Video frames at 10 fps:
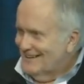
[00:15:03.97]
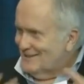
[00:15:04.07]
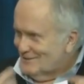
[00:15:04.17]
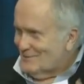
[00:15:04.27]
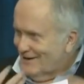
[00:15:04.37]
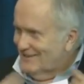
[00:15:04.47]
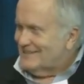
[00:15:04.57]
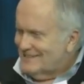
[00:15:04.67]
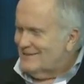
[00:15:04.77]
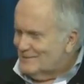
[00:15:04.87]
Is it trying to
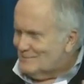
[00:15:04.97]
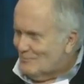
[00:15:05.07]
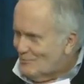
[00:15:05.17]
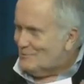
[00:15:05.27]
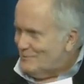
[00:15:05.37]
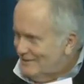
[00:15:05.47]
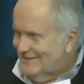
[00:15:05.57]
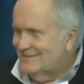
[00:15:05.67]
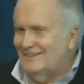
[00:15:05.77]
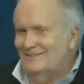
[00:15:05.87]
say there's more to be
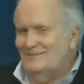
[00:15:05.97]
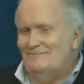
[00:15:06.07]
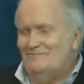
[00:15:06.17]
done here?